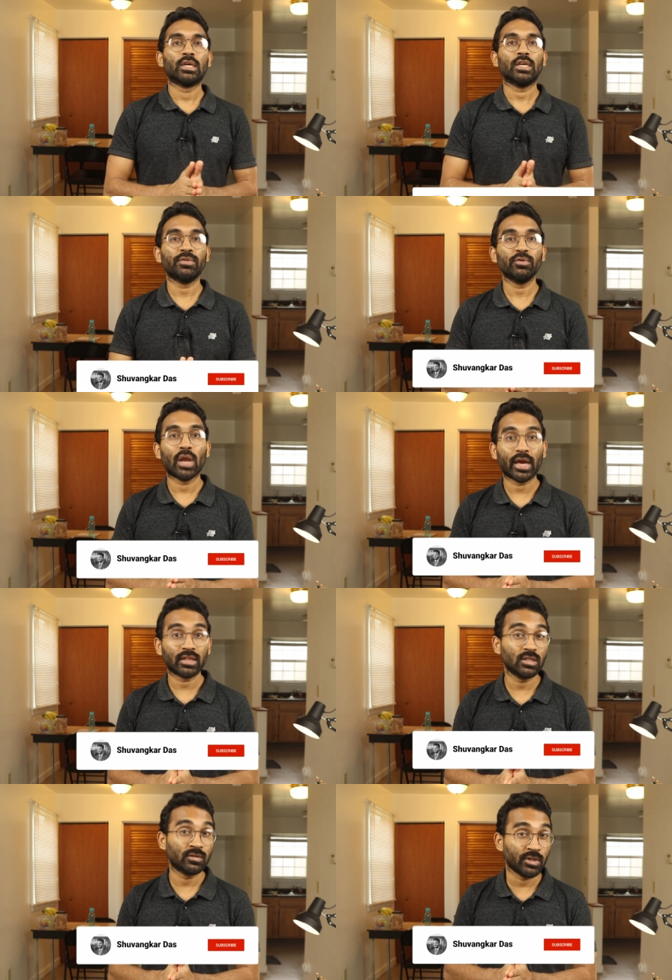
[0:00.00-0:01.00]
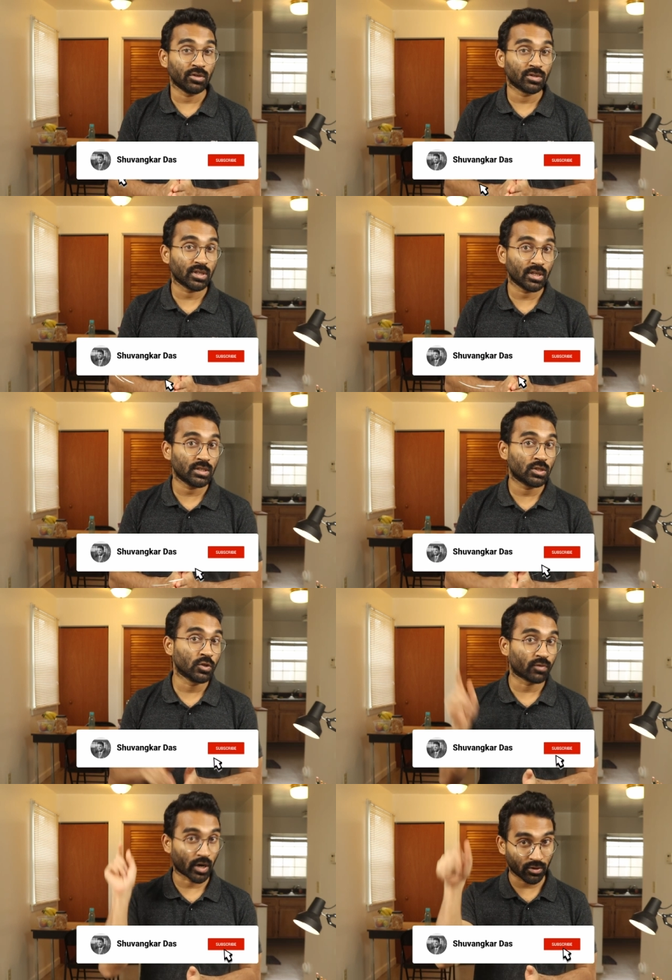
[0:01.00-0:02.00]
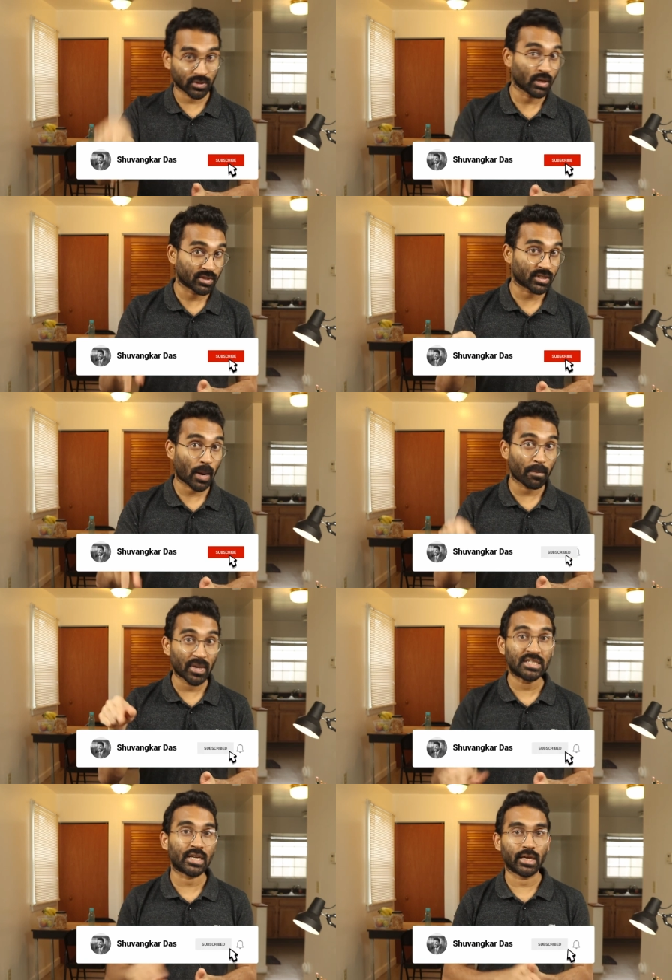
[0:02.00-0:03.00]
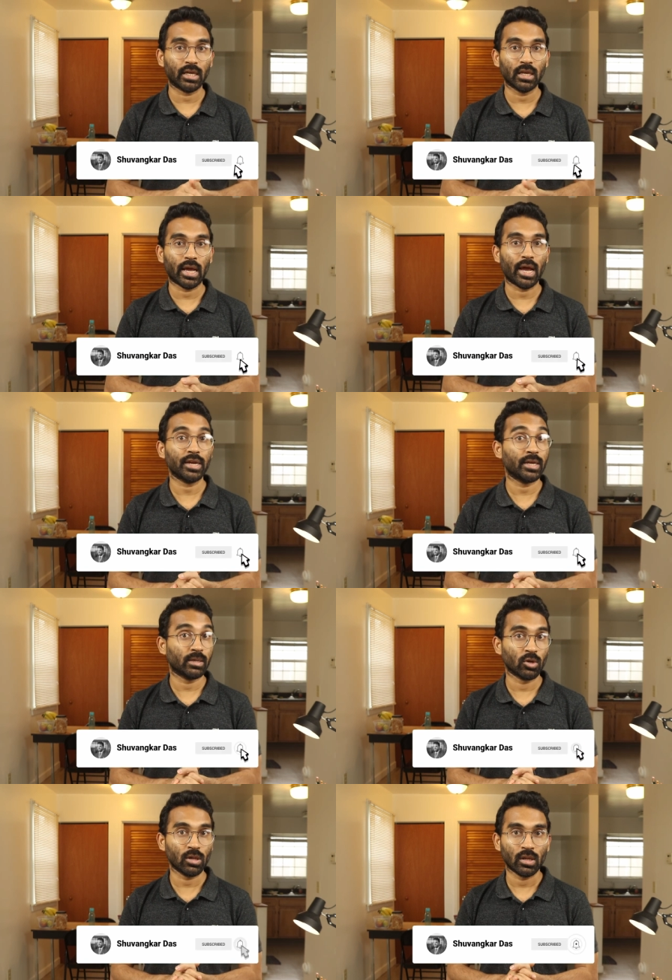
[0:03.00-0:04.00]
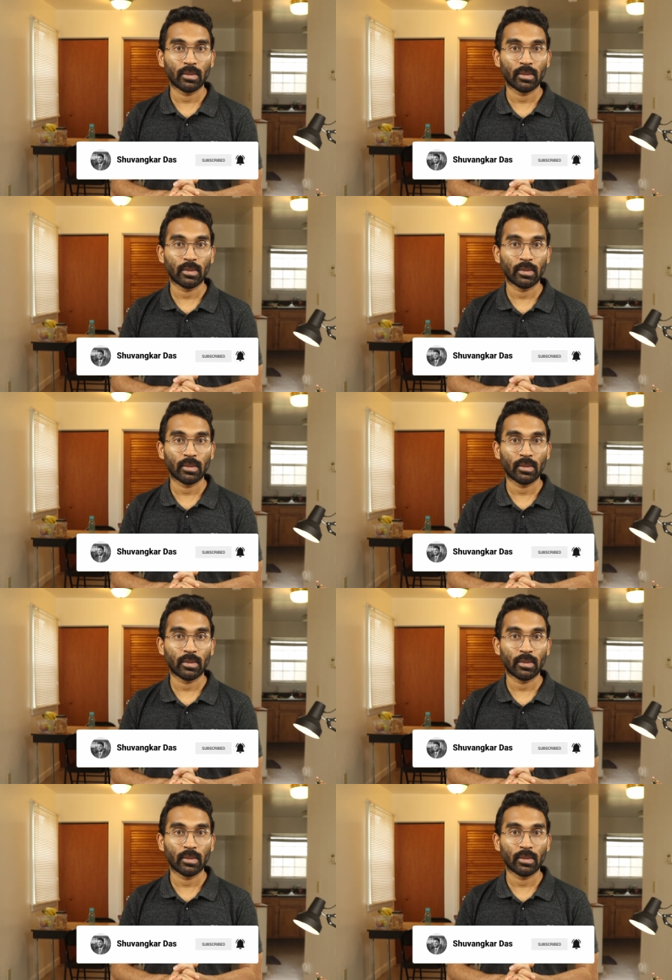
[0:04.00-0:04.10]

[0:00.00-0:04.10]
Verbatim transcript: If you like this video series, don't forget to subscribe my channel and enable